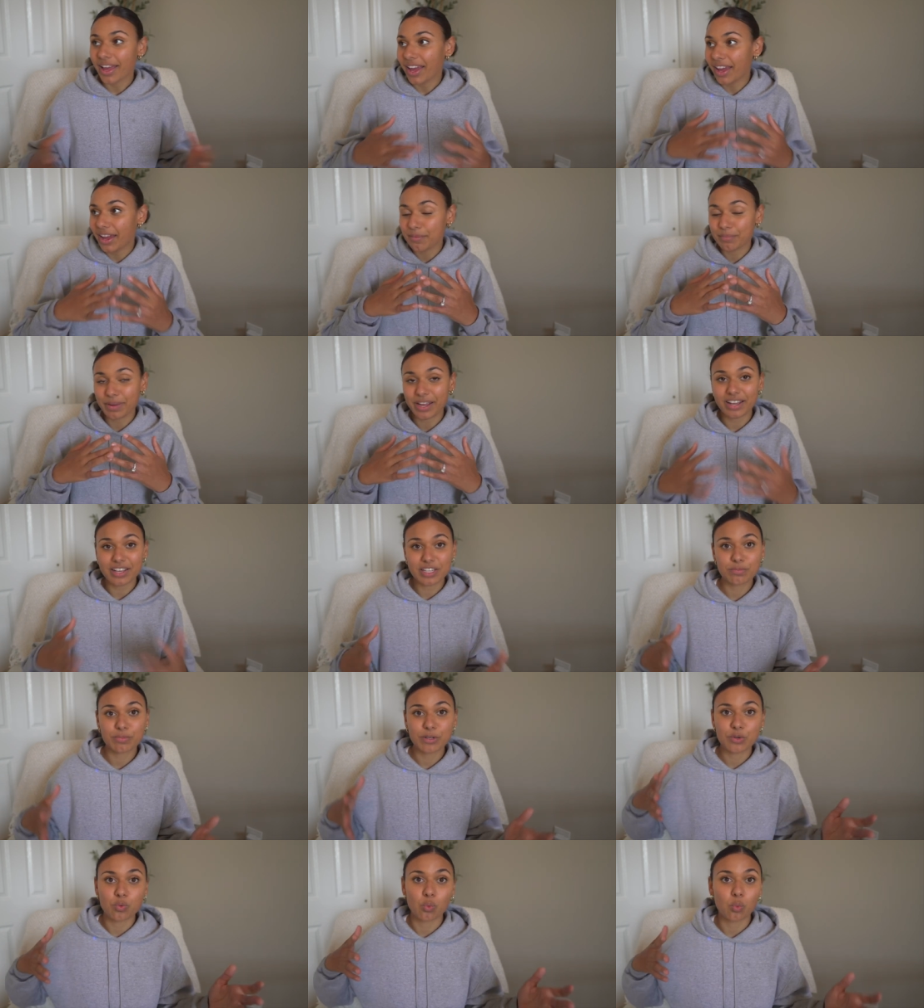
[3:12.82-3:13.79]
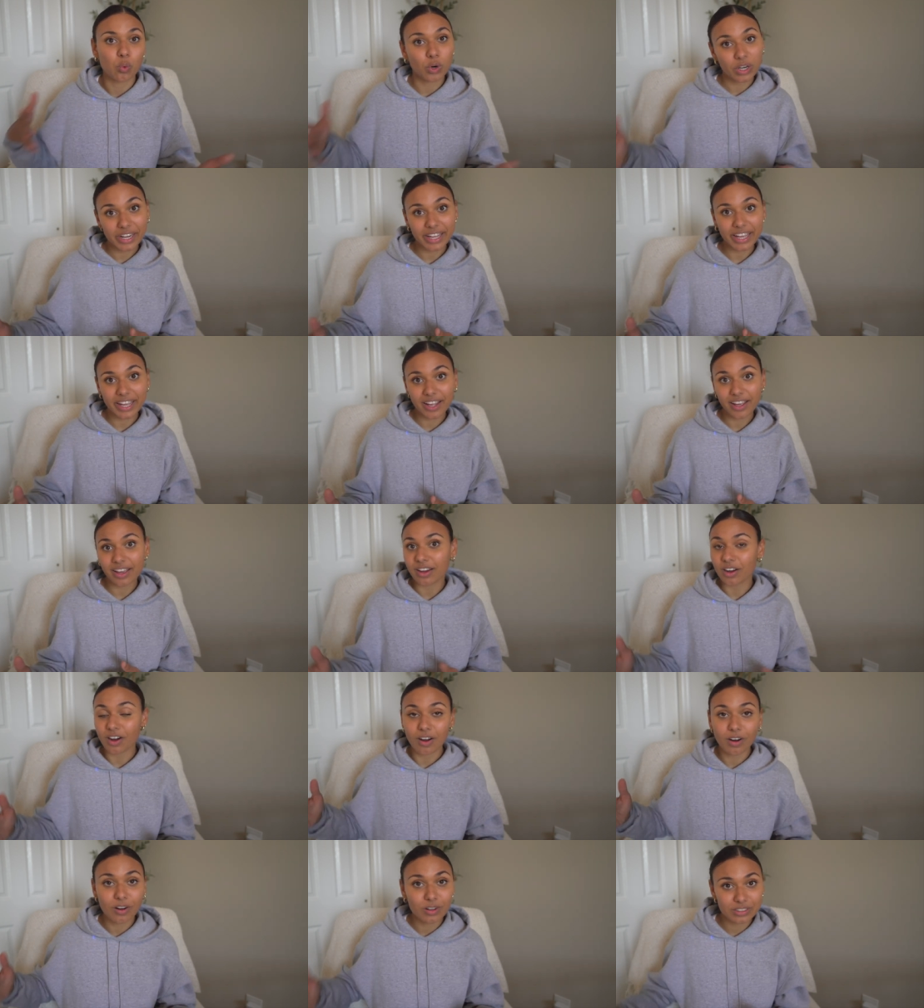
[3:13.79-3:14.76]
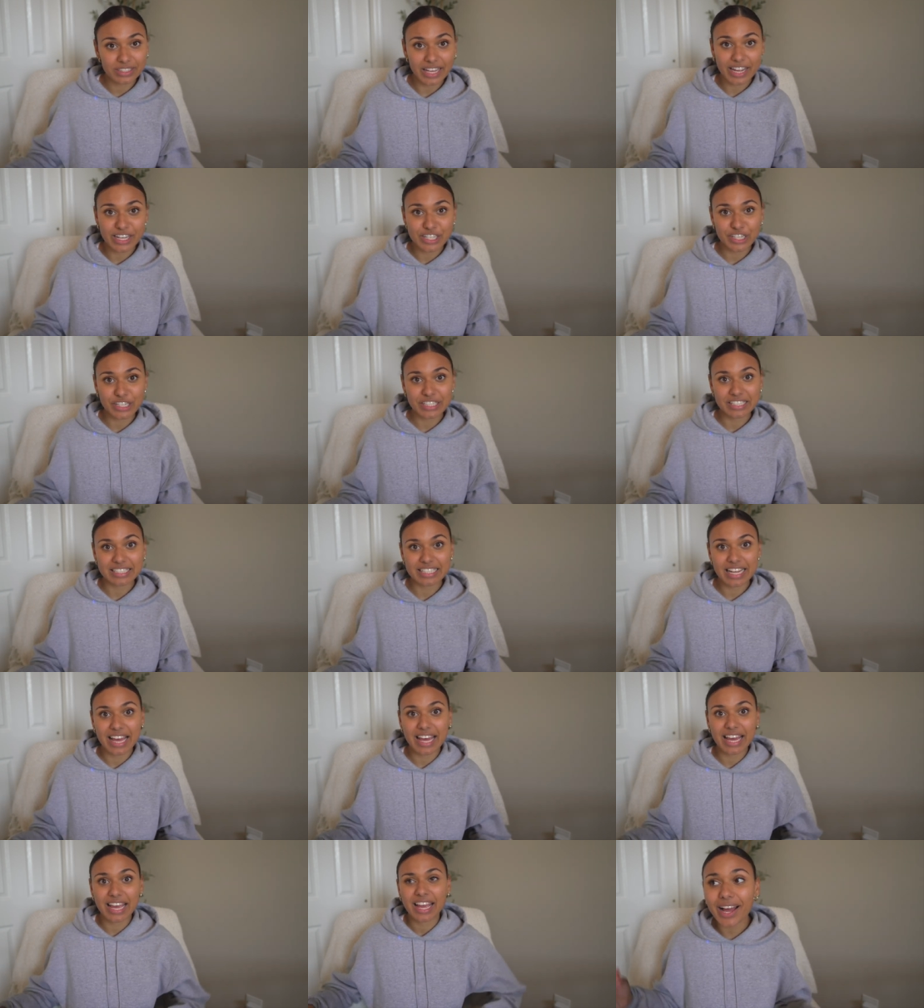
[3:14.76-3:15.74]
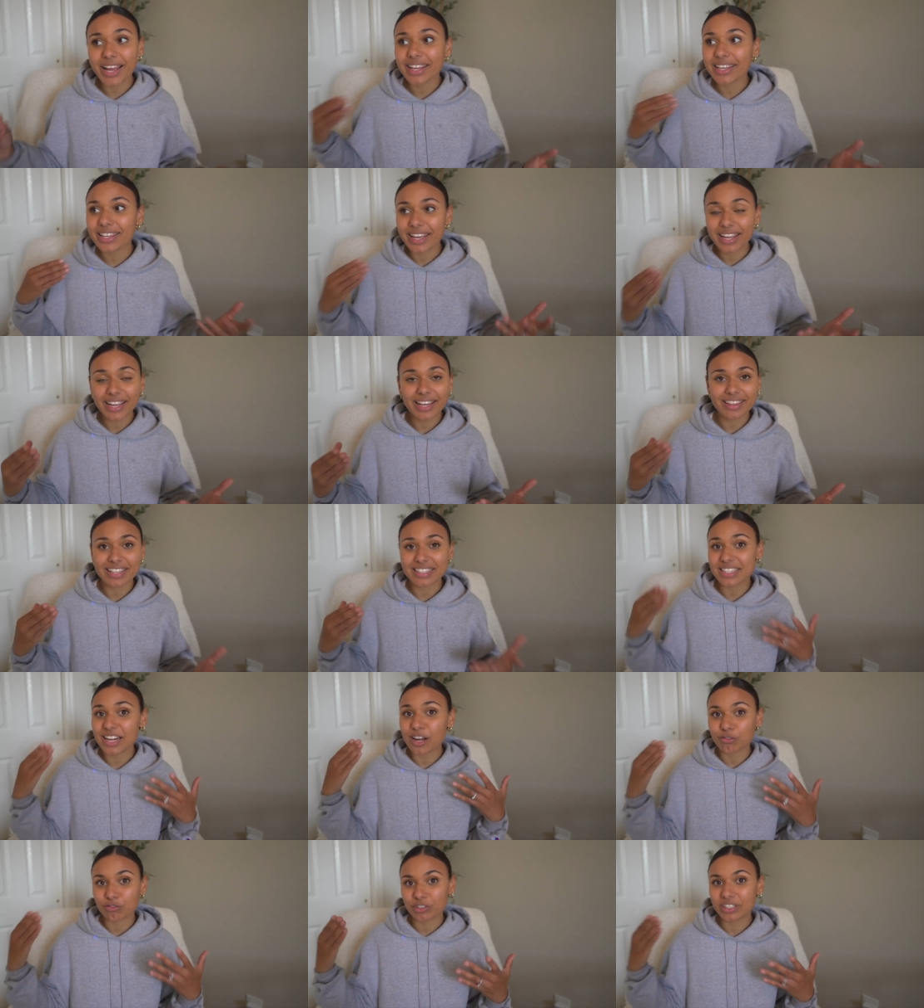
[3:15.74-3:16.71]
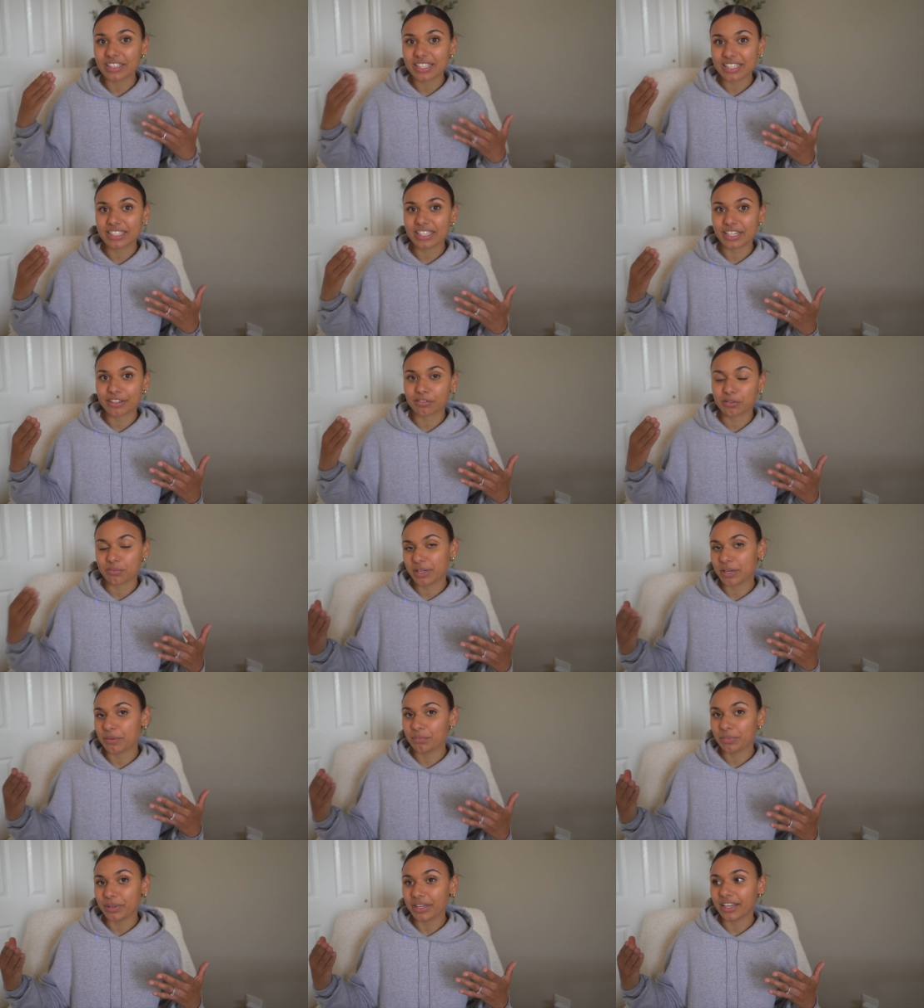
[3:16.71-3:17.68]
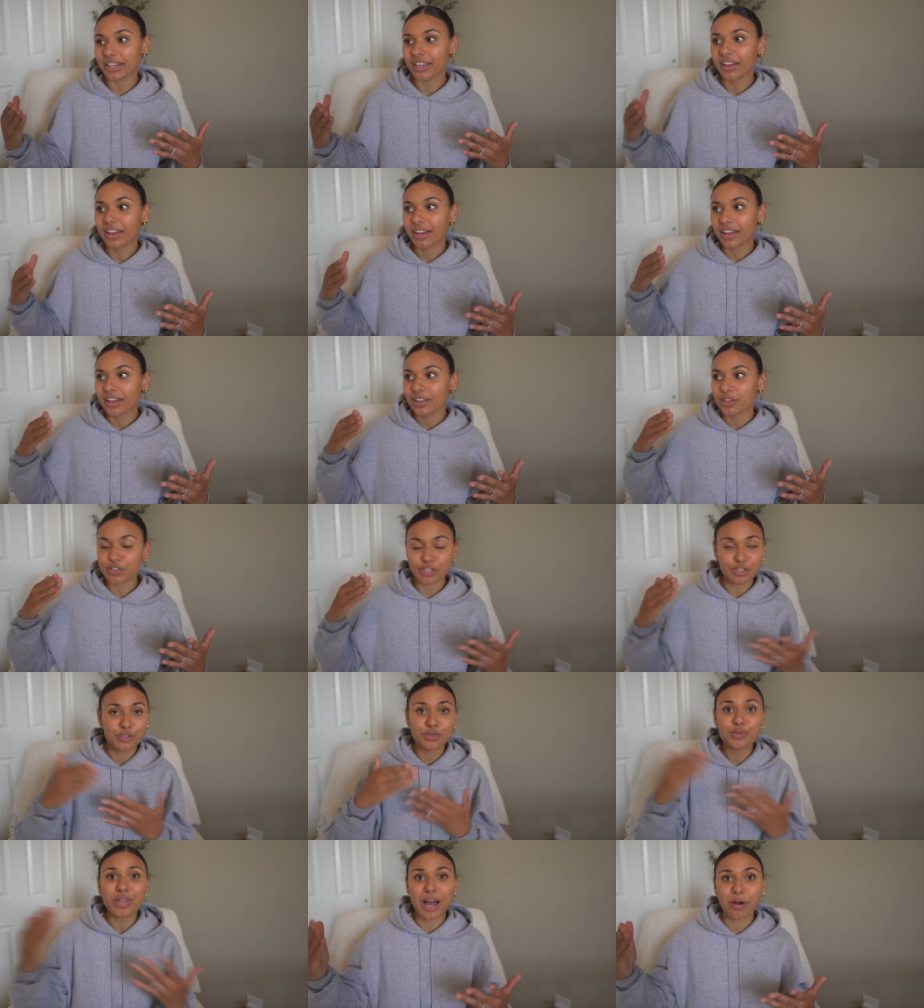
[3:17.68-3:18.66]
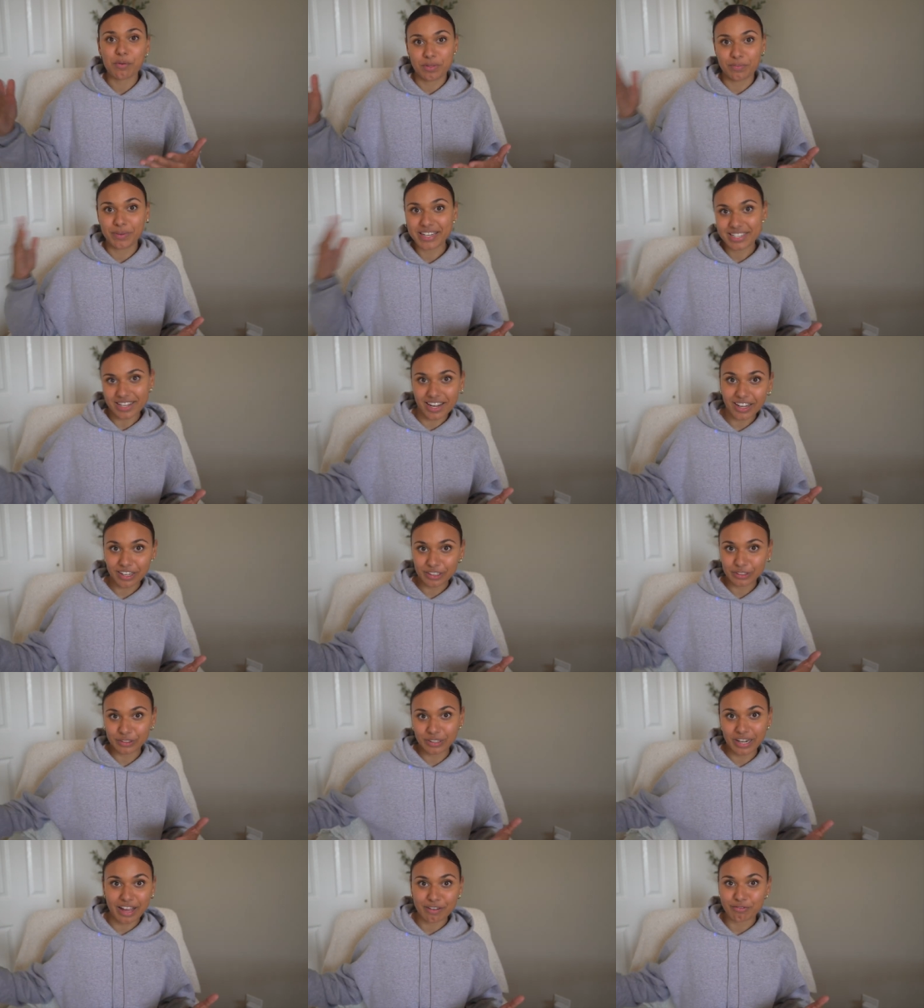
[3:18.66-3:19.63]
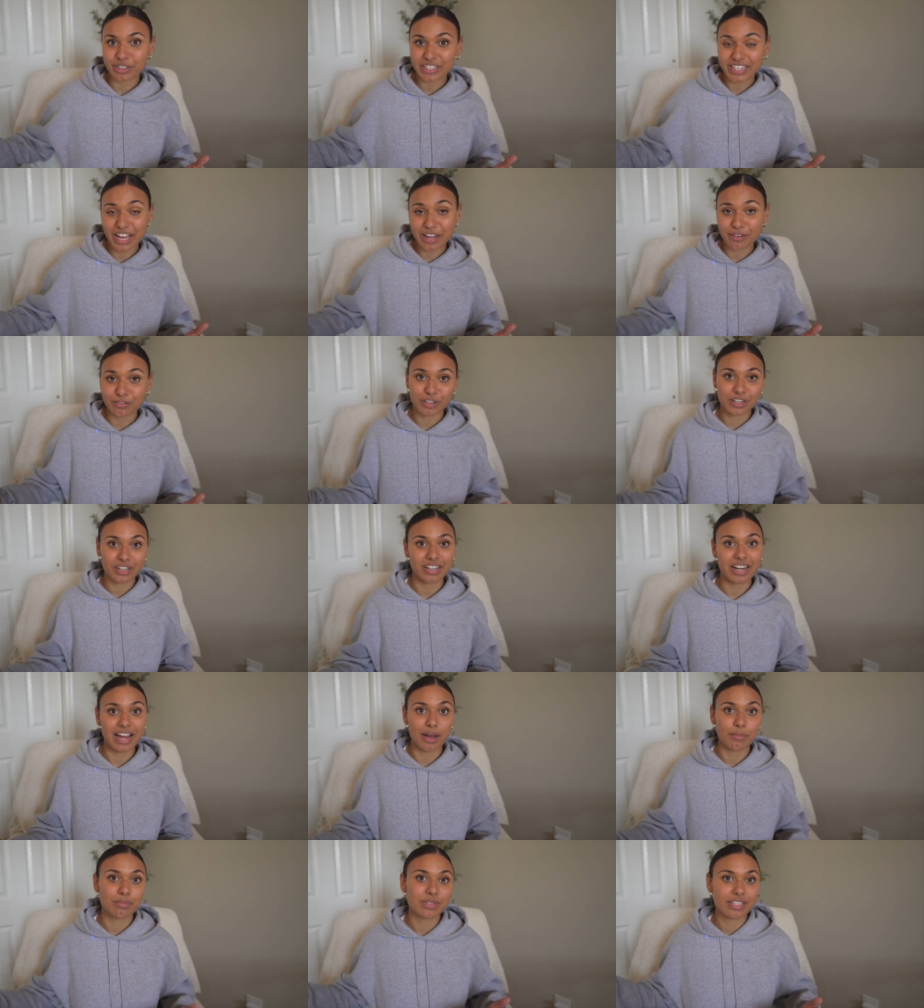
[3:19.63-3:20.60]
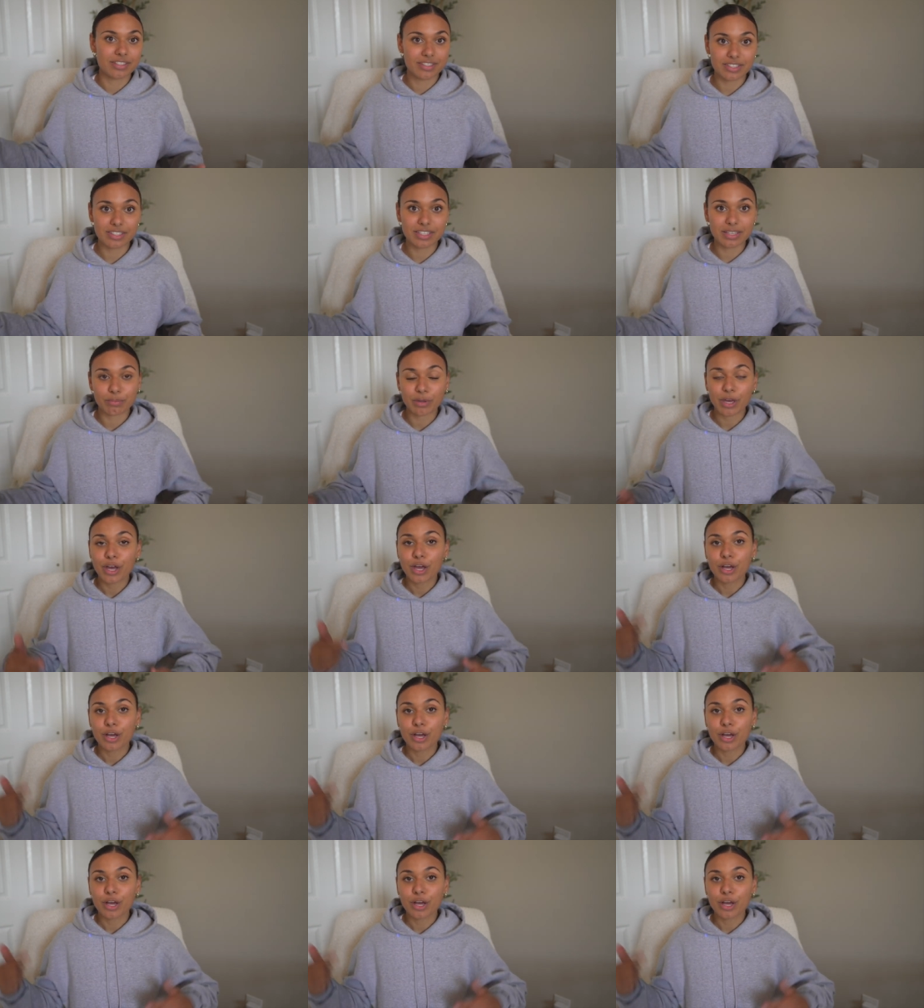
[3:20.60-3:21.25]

and my husband working all day during the day, I can't, that's not realistic for me to do that with my toddler every day for her naps and sleep.